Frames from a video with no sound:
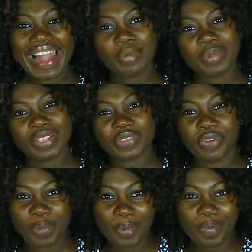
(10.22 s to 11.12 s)
Hello
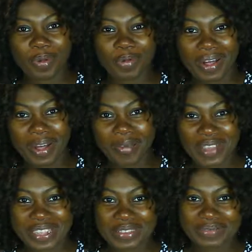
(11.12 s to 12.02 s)
beautiful people, welcome
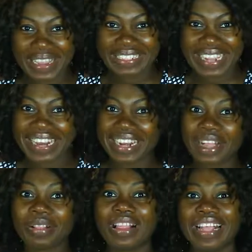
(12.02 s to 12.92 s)
back to my
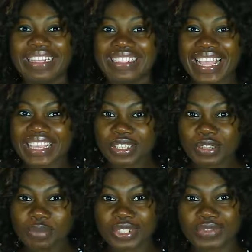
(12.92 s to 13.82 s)
channel. Thank you
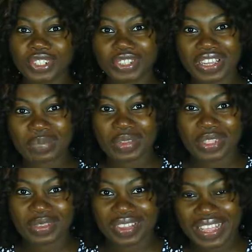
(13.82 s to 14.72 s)
so much for joining me
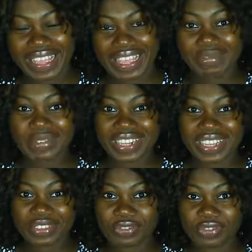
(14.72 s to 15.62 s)
today. If today
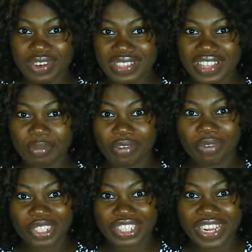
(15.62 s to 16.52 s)
is your first time of
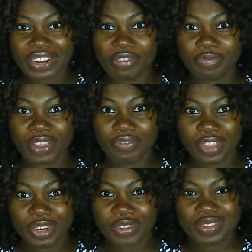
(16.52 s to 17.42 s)
watching any of my
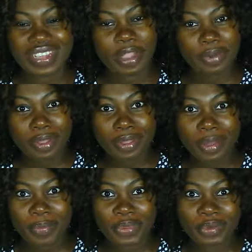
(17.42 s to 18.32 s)
videos, I
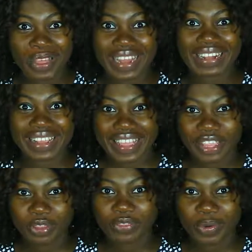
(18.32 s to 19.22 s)
welcome you and
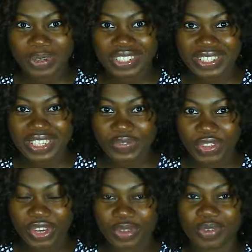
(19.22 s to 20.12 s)
thank you for watching this
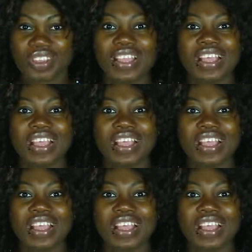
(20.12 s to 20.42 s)
video.